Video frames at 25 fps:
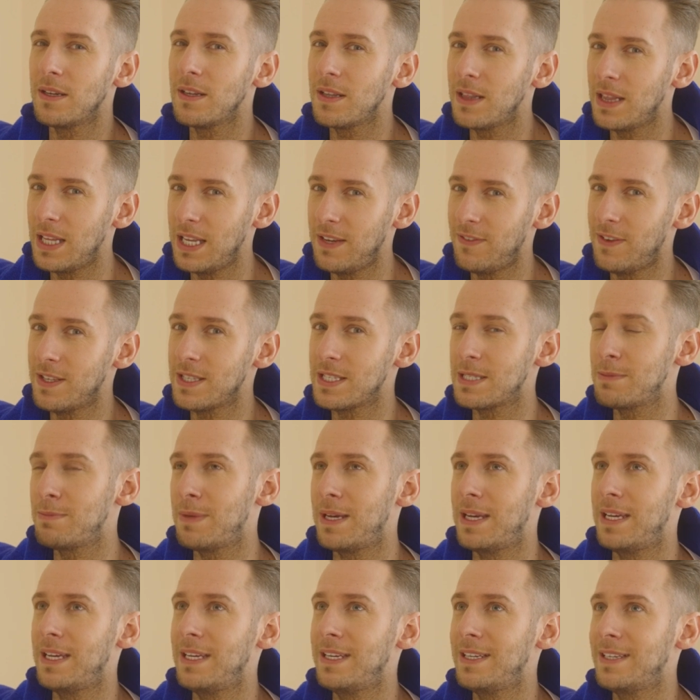Leave it to
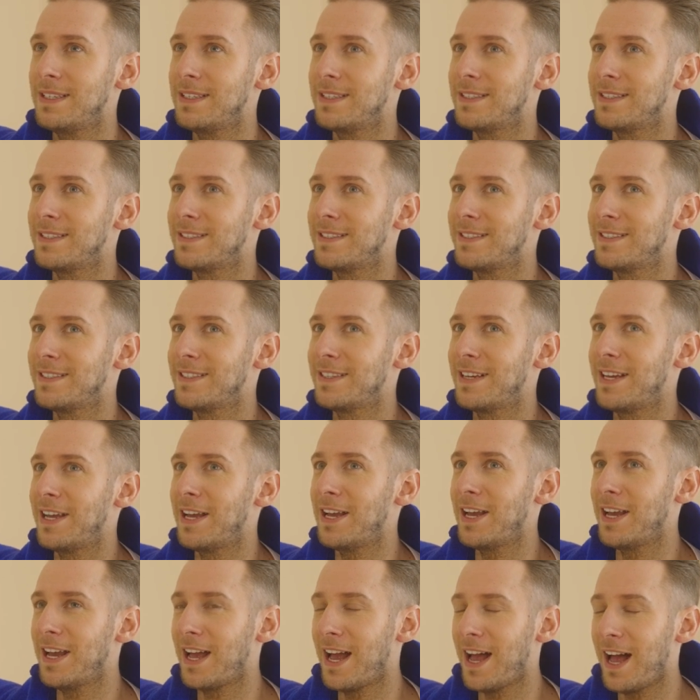me.
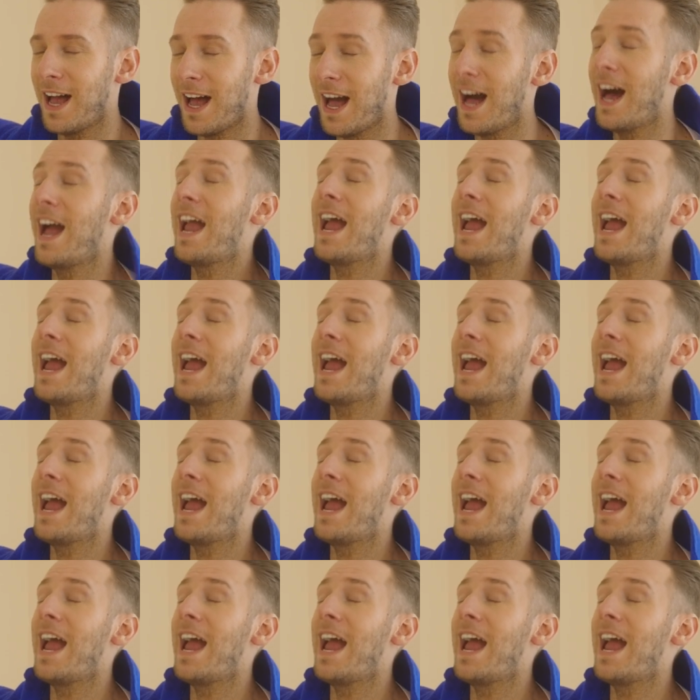I